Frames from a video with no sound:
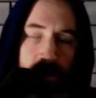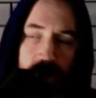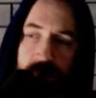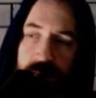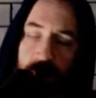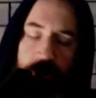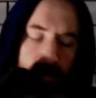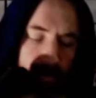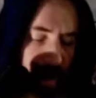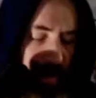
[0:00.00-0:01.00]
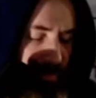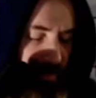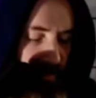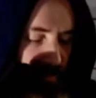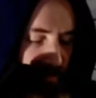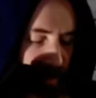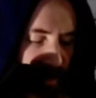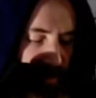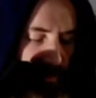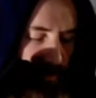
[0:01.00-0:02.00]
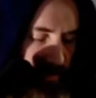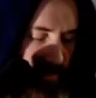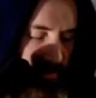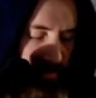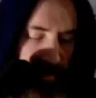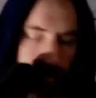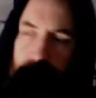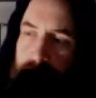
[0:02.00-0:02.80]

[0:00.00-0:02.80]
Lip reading: That would be minor. Minor. Just like that.